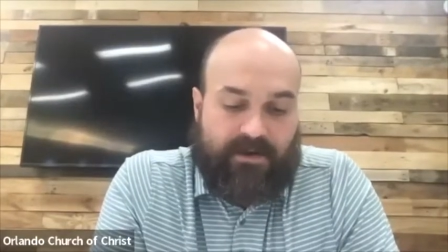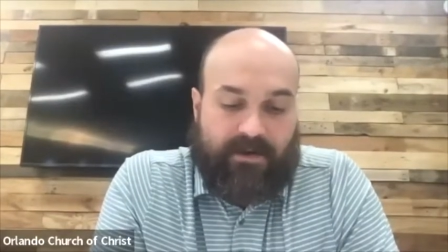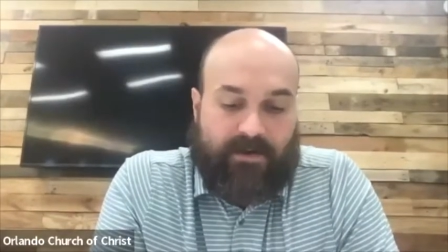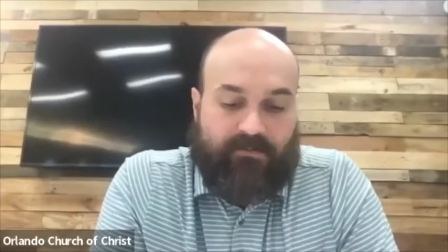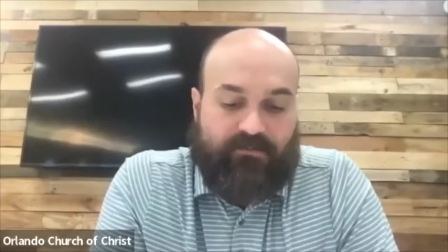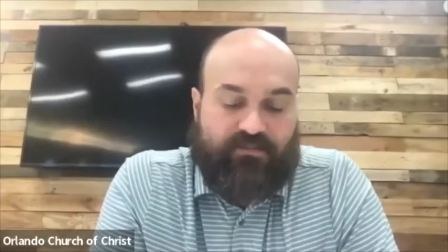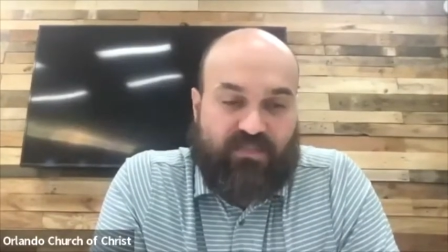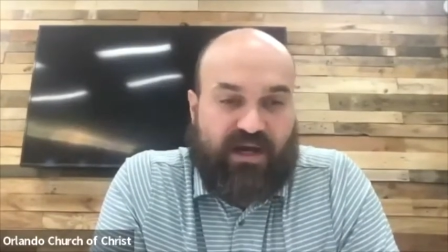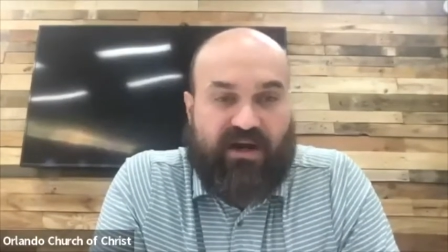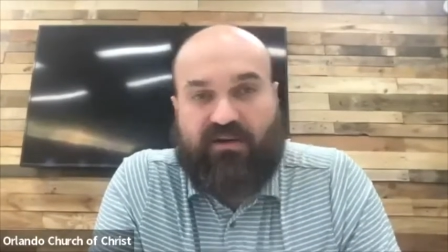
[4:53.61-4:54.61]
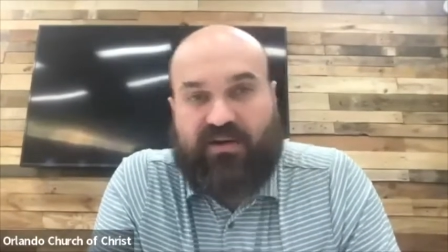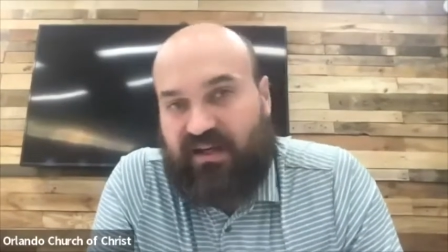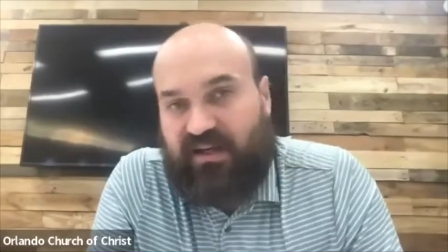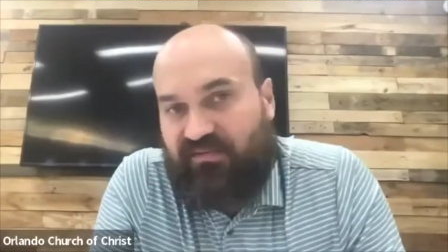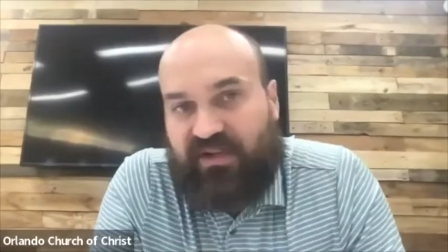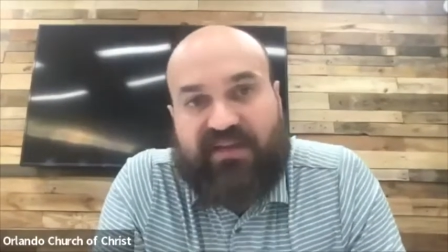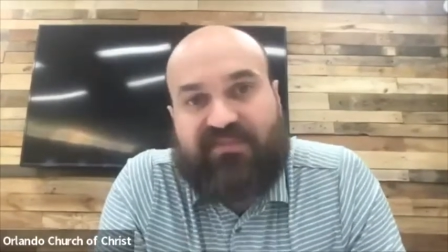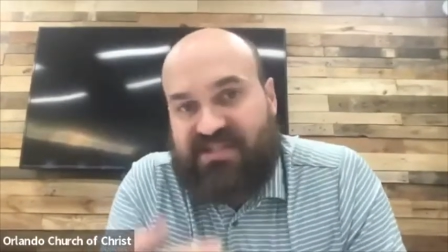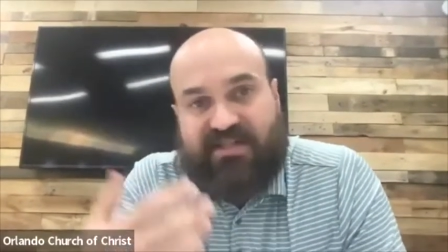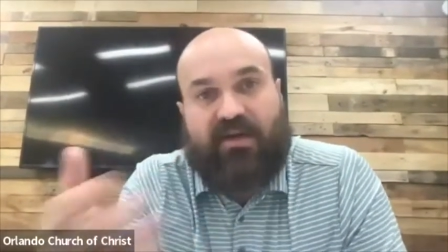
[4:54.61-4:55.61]
Um, how, like, if
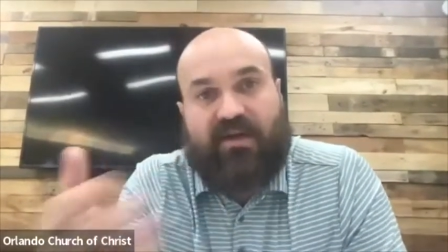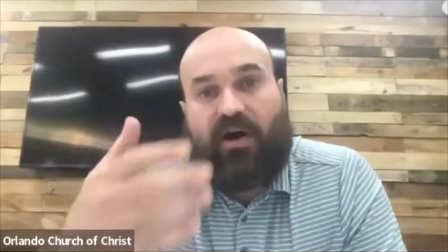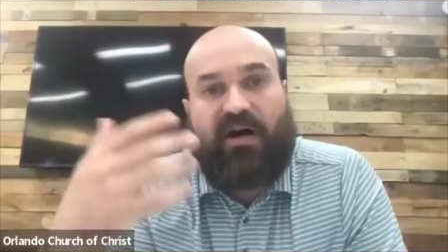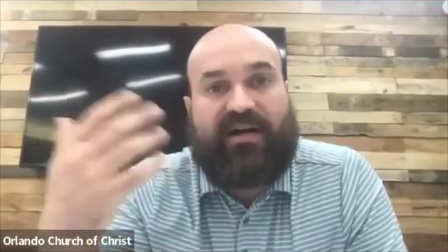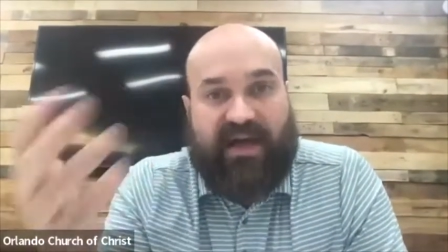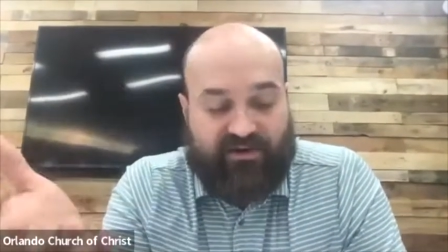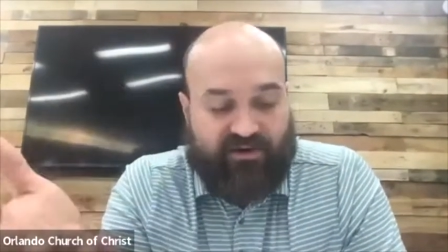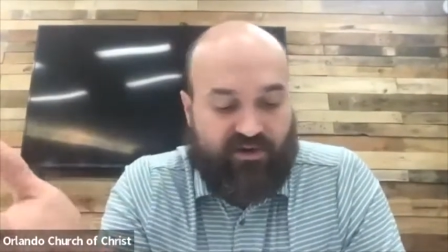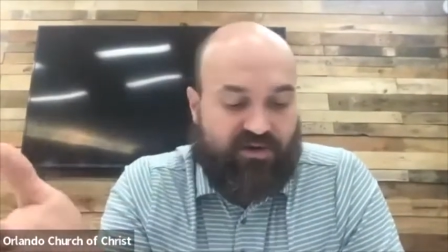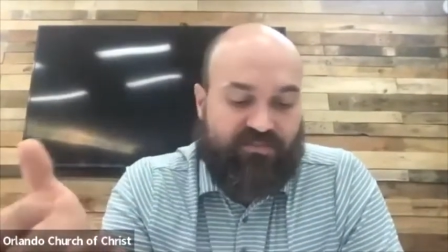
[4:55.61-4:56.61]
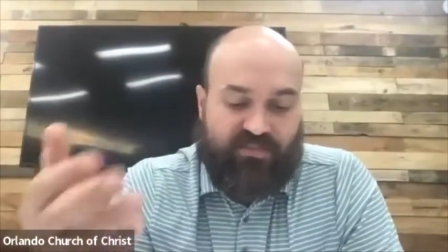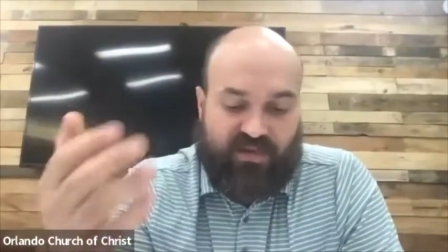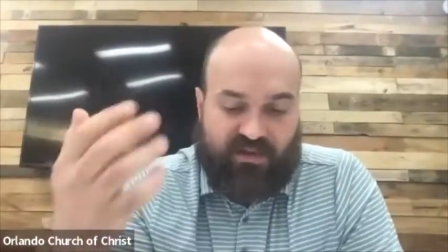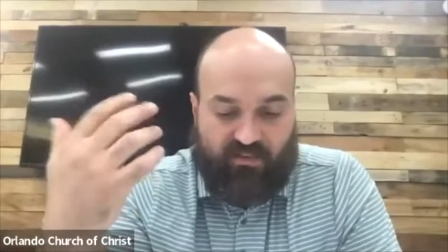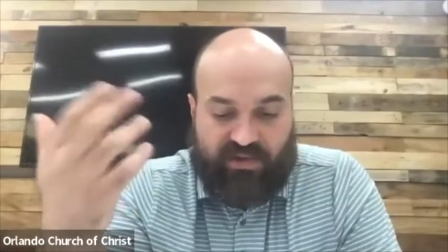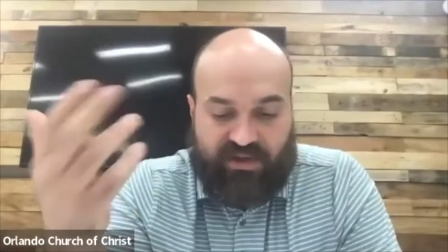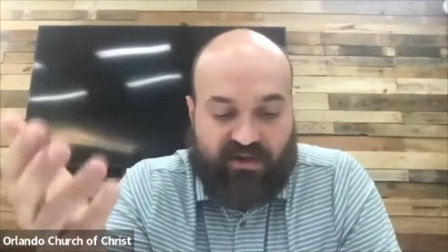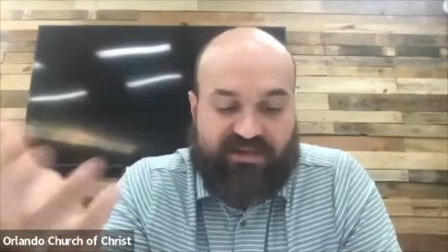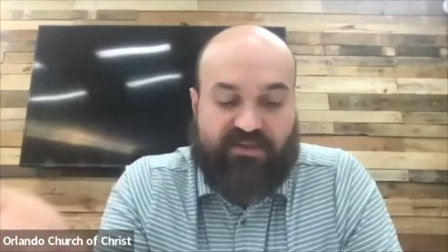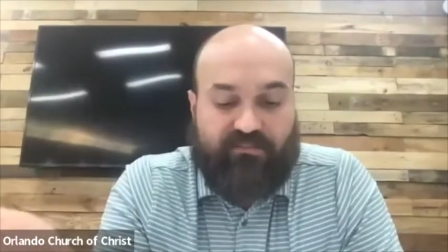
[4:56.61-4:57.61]
life is to go on at all, we
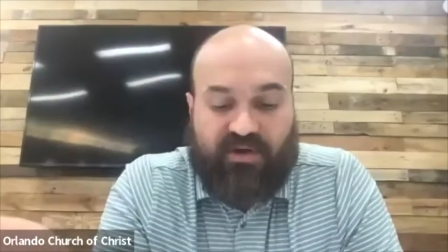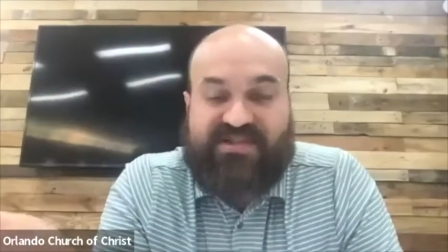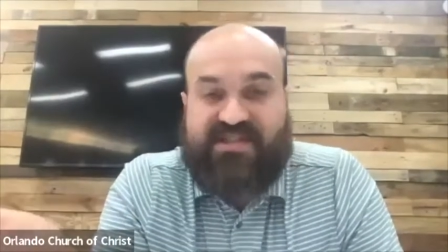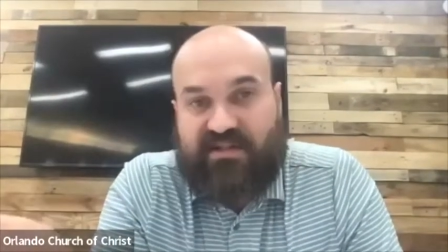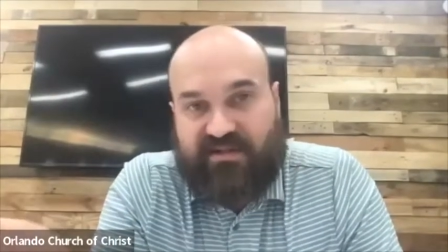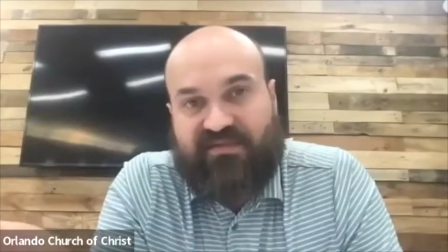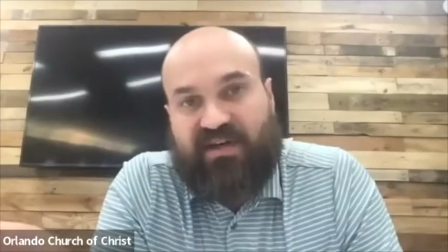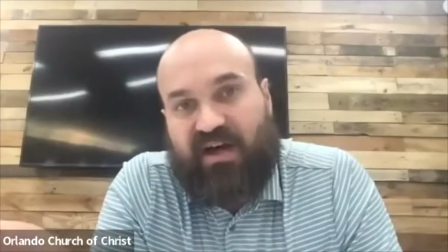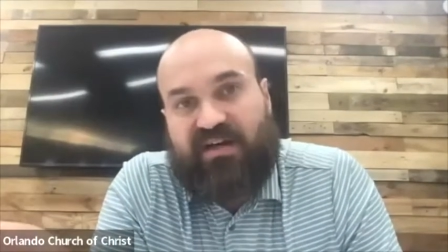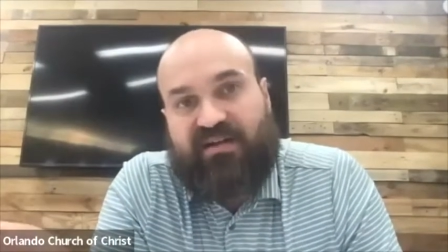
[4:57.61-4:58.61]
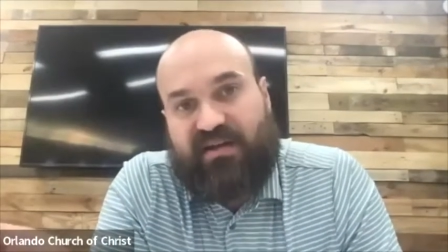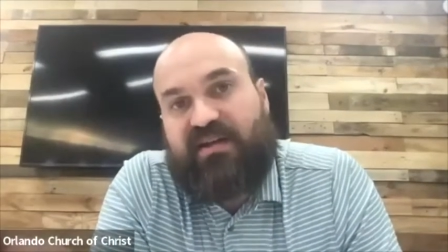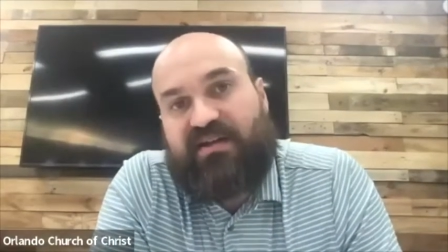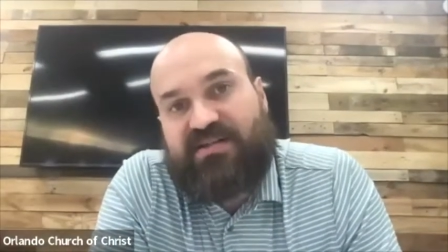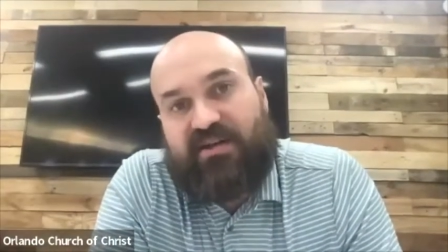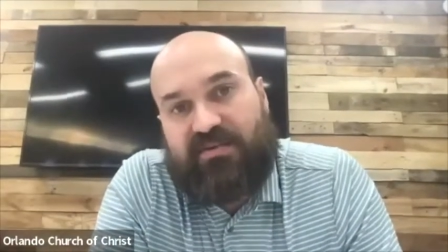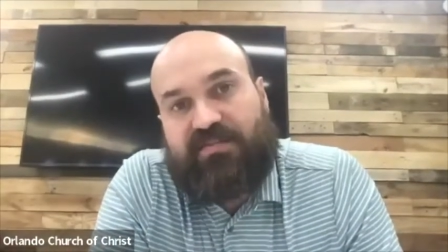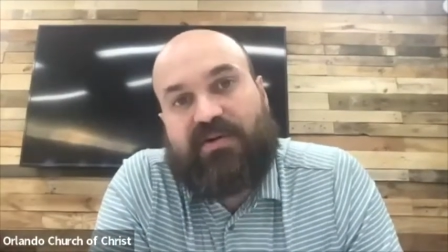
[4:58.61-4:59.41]
are at the mercy of God and His help.